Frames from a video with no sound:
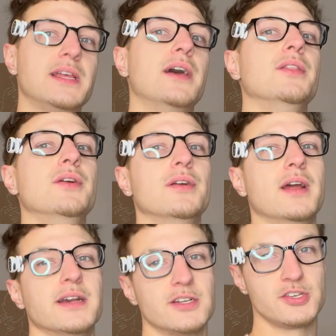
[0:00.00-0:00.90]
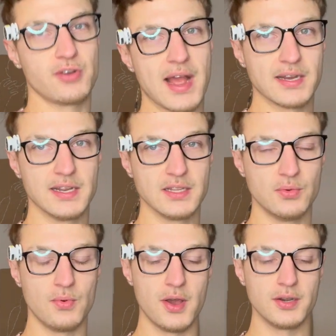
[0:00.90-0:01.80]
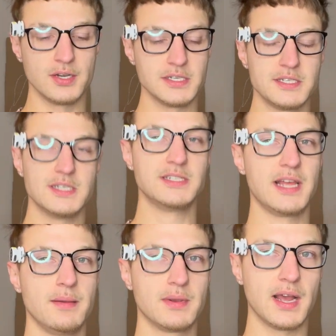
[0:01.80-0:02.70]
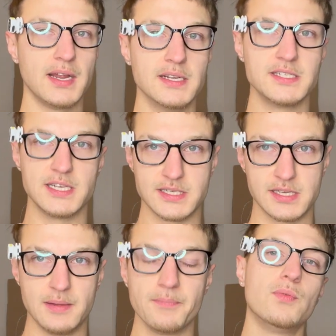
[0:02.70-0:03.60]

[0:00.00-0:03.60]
how they're extracting the water. It's the same kind of system.